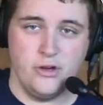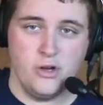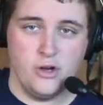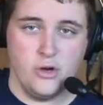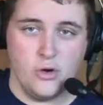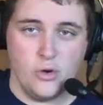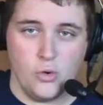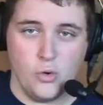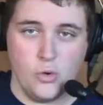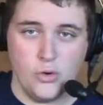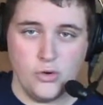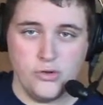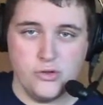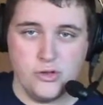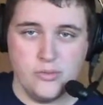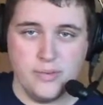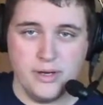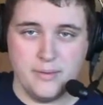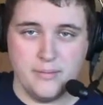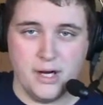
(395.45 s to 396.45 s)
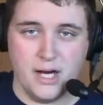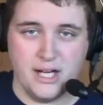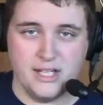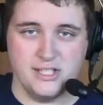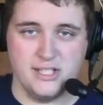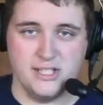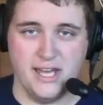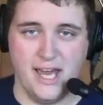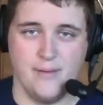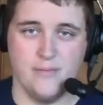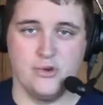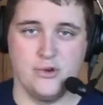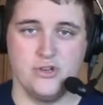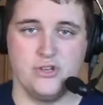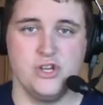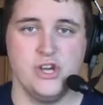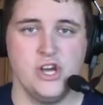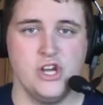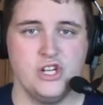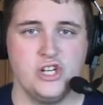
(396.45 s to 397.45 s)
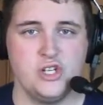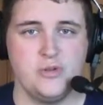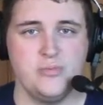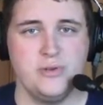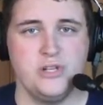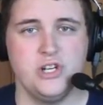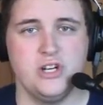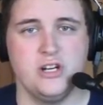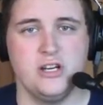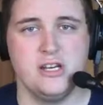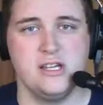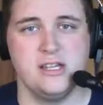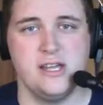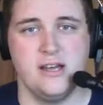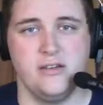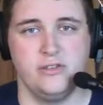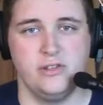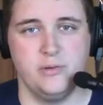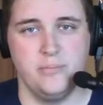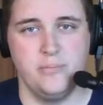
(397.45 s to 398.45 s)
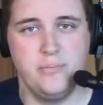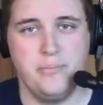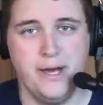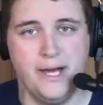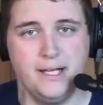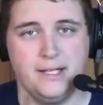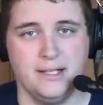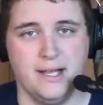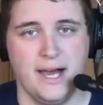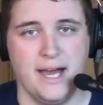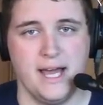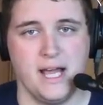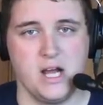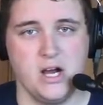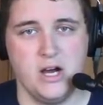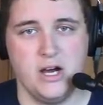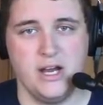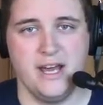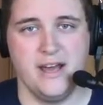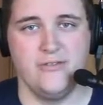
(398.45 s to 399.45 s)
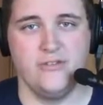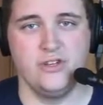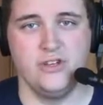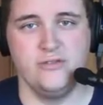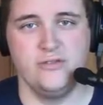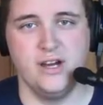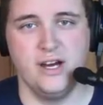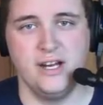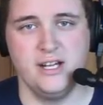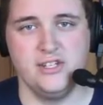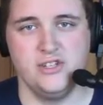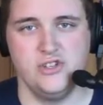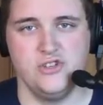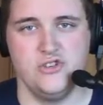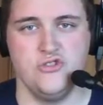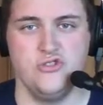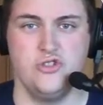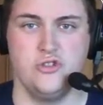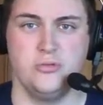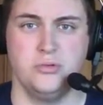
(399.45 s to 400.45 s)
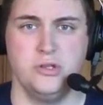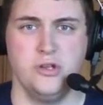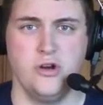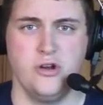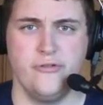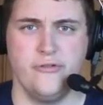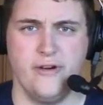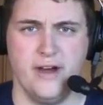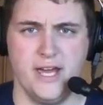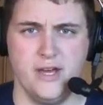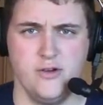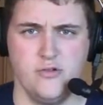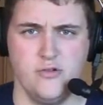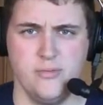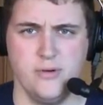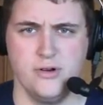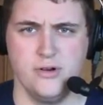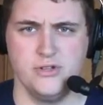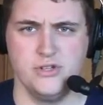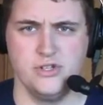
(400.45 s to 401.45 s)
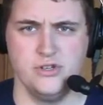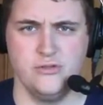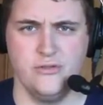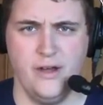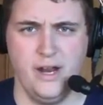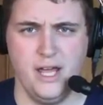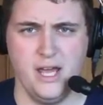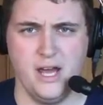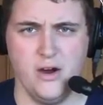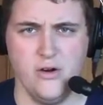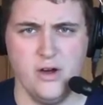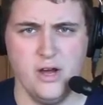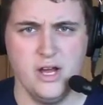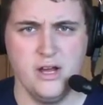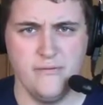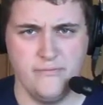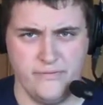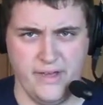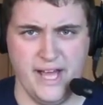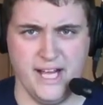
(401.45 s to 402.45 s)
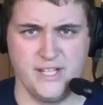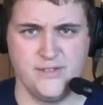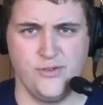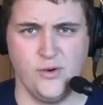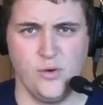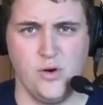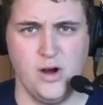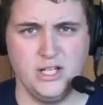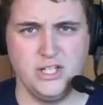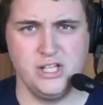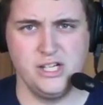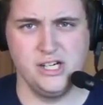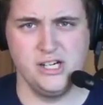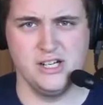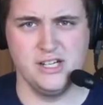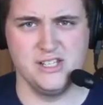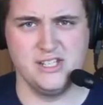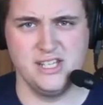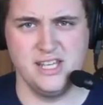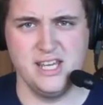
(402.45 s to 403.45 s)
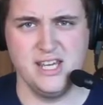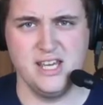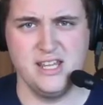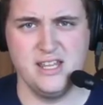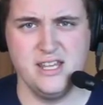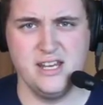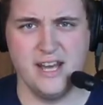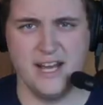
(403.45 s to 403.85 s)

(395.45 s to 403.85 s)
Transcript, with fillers: or to the Big Box of Gamers. Just be sure to hit that little bell icon after you've done it so YouTube will notify you when we post a new video. Thanks for watching and I'll see you in the next